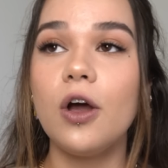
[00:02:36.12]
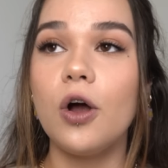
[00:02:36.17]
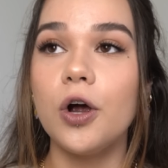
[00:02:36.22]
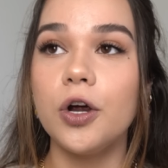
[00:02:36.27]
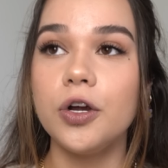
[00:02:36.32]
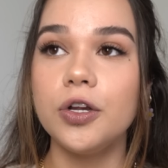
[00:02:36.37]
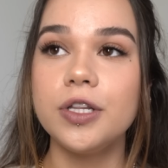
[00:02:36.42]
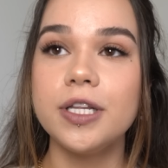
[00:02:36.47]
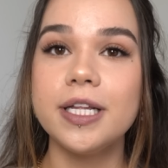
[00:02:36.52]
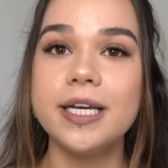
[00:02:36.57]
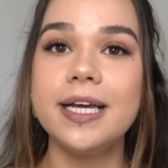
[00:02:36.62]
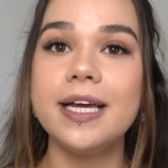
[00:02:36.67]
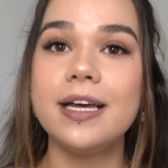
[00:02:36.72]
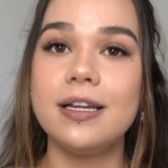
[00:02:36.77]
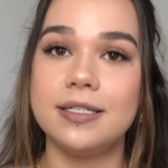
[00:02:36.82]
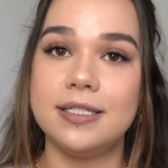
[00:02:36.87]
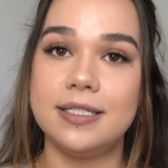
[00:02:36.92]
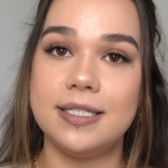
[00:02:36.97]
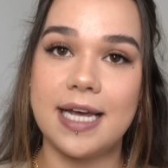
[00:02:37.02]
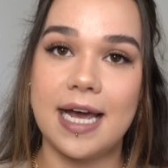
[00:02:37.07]

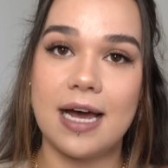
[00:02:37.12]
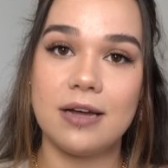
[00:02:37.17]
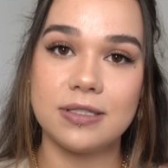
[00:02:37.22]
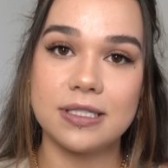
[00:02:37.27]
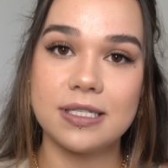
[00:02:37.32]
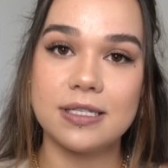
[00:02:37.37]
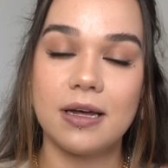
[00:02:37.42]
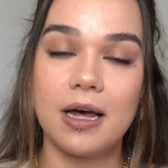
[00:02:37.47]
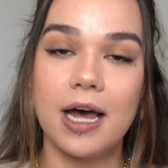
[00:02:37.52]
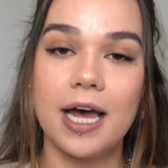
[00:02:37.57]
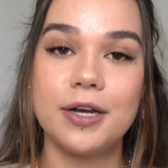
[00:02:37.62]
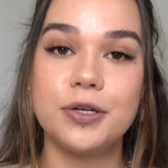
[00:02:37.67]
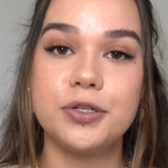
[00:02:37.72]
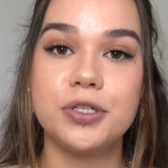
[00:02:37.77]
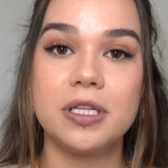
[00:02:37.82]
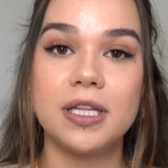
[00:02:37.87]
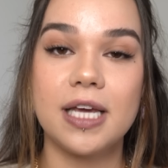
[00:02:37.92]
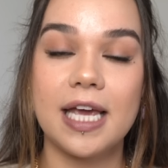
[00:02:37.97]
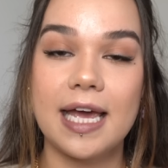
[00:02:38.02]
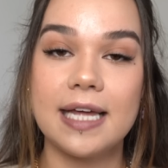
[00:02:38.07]
only downside
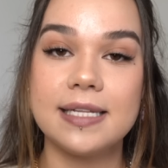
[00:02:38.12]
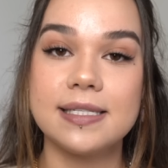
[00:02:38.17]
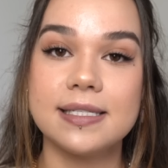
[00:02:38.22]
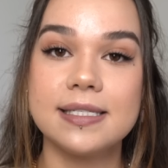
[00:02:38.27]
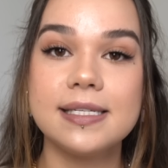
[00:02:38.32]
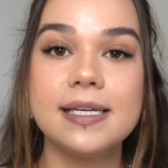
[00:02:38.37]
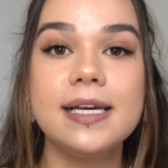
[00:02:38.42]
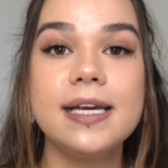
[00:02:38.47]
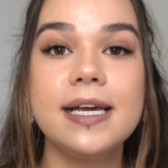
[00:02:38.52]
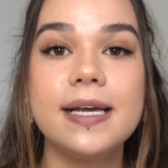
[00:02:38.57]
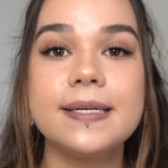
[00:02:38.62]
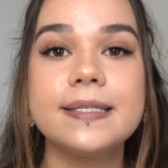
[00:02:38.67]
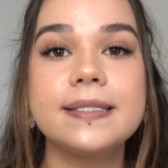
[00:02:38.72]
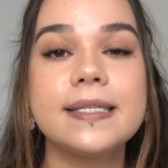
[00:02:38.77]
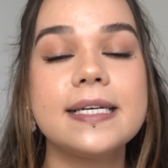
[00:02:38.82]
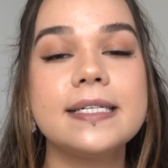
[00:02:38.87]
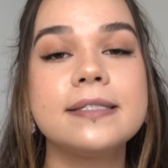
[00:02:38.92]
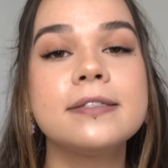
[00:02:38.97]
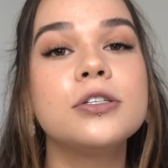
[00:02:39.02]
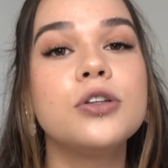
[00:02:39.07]
to the Kenzzi is
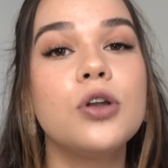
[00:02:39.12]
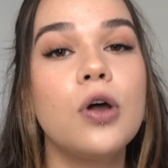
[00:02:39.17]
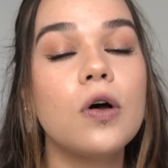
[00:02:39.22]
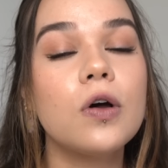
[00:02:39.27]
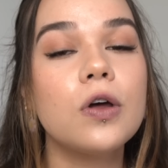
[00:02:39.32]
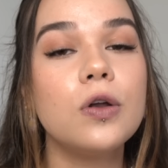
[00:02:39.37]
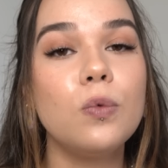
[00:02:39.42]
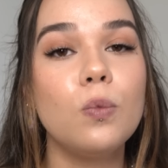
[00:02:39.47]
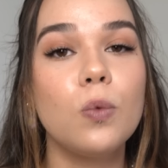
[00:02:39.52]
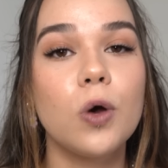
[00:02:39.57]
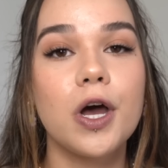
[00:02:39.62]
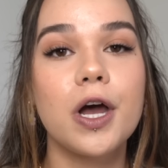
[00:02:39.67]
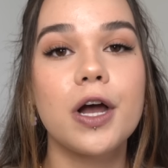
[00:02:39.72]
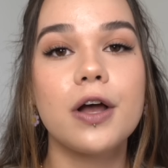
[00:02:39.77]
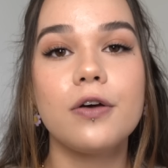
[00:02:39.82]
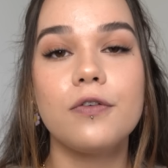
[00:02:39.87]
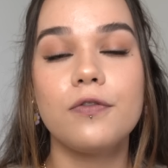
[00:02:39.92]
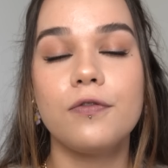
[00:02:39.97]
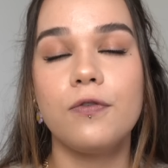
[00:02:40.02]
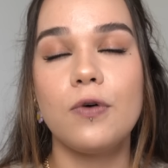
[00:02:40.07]
it's not gonna
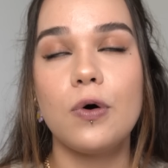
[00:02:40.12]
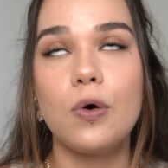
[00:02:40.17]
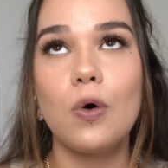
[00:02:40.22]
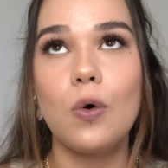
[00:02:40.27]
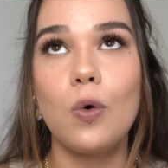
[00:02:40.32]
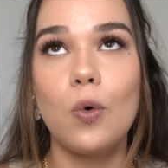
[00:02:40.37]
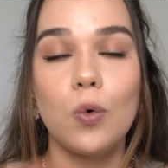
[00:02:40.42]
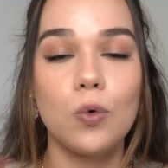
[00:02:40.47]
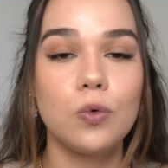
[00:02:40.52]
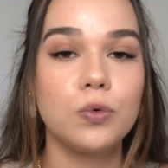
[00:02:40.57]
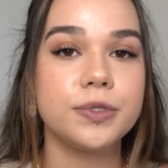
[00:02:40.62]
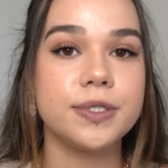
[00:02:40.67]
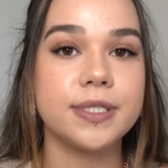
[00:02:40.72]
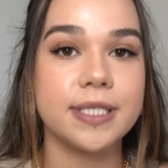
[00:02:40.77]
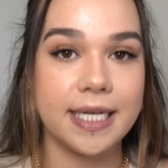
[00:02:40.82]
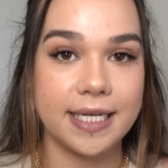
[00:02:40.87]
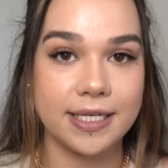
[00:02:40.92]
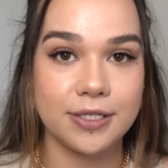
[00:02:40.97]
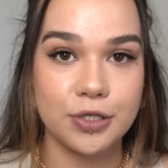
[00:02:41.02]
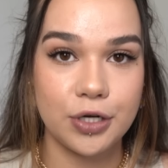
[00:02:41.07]
work for all
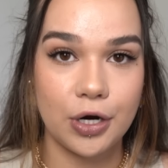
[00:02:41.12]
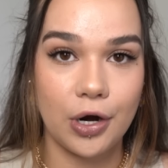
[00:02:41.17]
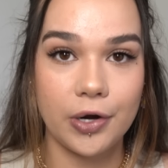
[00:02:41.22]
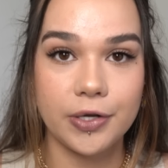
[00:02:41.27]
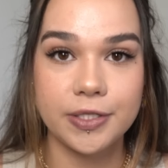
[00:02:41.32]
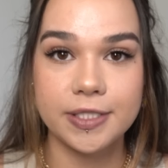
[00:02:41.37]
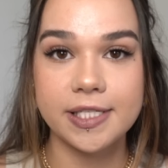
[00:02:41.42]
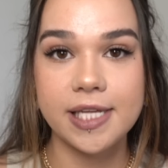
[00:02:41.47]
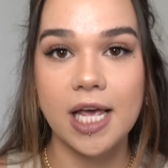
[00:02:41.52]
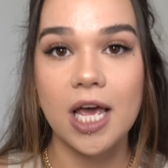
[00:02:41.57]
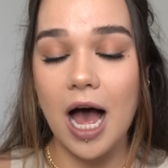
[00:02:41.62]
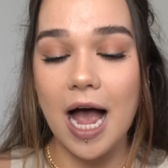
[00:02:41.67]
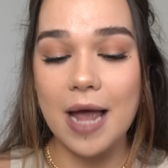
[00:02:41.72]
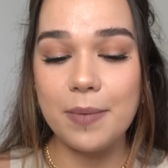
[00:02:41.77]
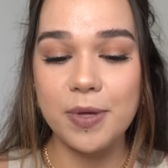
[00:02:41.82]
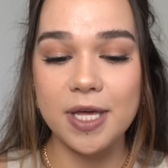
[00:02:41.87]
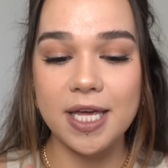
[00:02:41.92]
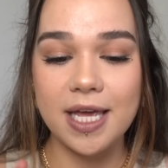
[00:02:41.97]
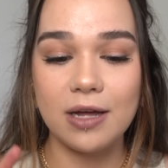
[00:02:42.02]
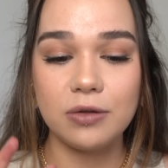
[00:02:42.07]
skin tones.
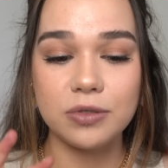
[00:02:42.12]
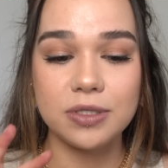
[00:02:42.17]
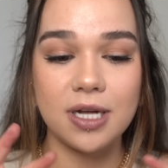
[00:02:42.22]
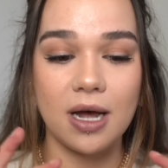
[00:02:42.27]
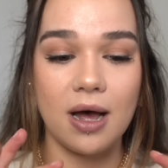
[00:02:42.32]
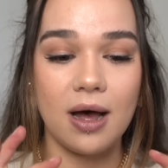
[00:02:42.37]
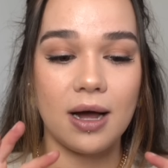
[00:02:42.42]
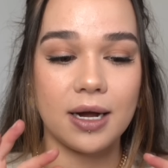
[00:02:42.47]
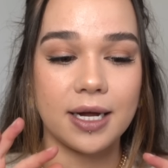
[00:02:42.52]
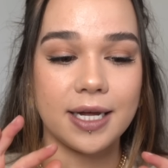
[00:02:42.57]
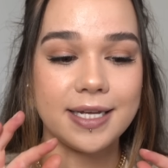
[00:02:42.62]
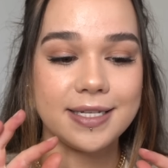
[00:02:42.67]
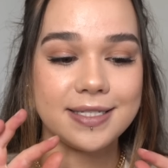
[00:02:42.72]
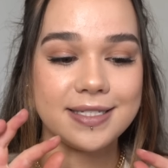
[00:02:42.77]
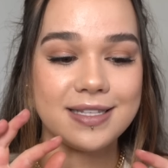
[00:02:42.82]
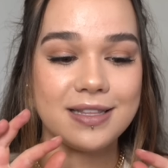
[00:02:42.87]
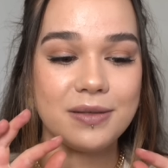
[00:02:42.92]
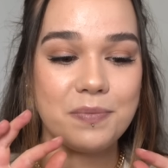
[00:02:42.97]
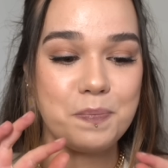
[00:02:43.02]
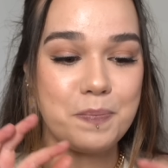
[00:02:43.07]
IPL targets
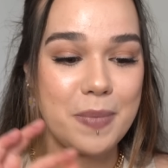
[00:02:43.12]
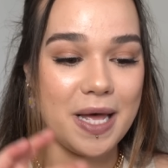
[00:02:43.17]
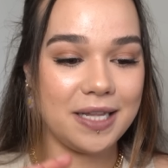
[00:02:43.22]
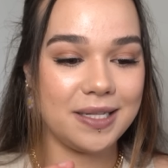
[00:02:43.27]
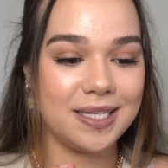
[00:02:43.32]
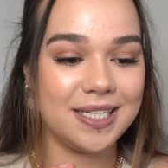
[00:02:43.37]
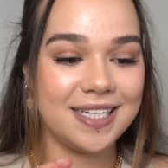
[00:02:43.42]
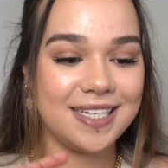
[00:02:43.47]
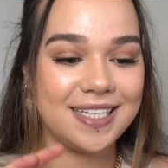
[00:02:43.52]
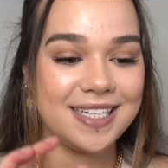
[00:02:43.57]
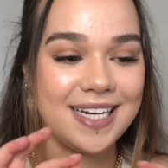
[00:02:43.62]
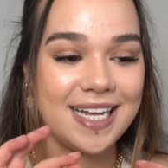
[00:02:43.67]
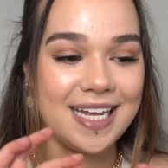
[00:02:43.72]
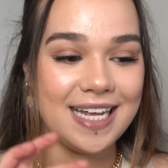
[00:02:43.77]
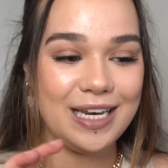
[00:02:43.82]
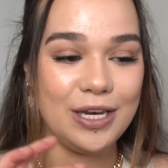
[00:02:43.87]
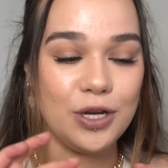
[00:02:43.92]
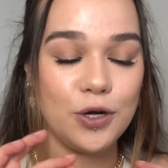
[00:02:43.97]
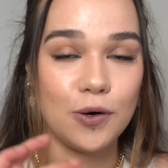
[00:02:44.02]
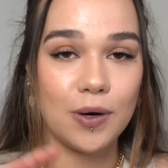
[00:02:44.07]
the melanin
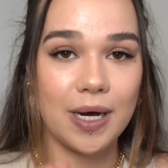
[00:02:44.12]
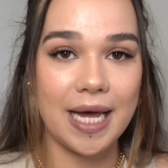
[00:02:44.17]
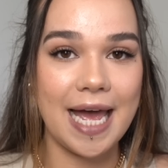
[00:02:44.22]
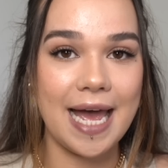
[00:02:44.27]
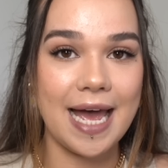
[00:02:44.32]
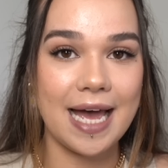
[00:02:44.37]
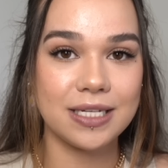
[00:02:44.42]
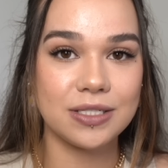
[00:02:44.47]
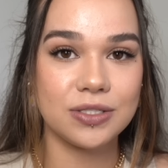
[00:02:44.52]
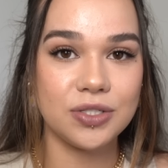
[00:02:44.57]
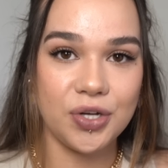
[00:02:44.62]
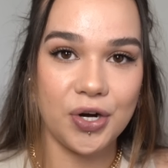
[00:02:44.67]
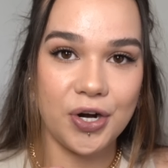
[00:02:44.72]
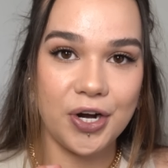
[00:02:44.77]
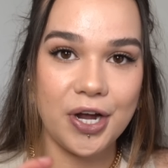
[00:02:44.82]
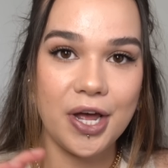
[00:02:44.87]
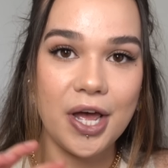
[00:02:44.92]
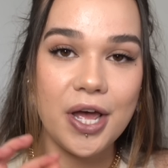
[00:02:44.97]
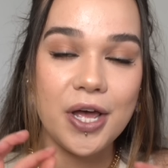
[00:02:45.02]
in your hair, so